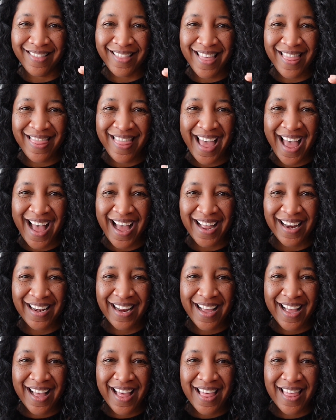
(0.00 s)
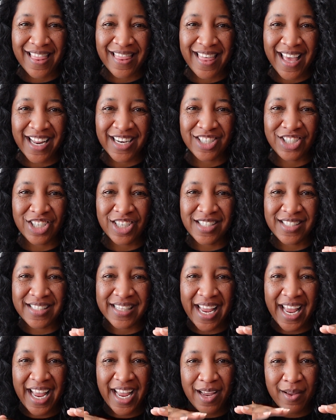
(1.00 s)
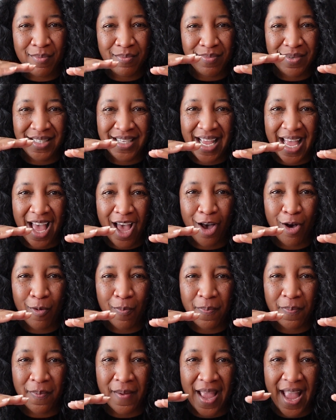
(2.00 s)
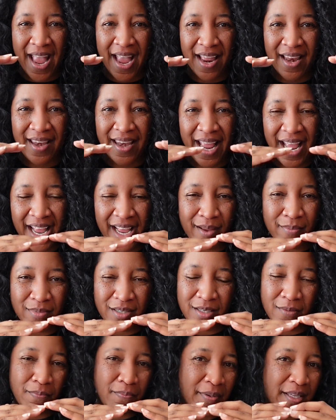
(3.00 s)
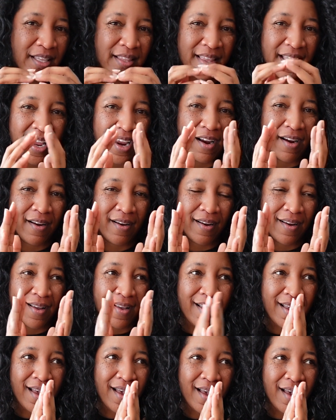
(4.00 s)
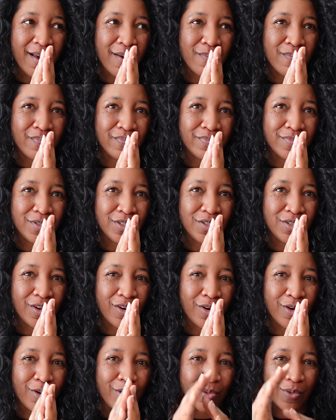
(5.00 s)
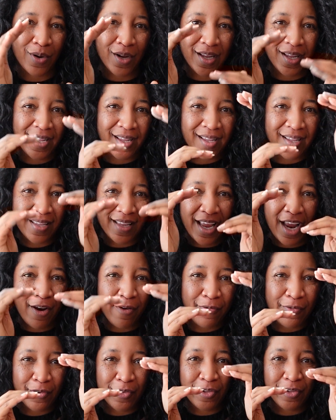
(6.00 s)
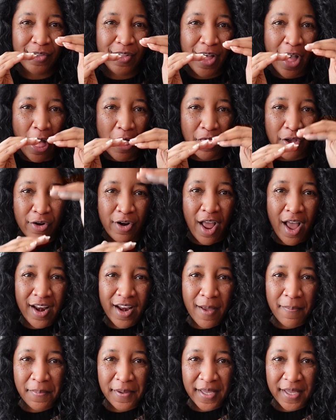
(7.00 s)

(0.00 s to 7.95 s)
than that. They just aim to help and aim to be there. So careful. They're not up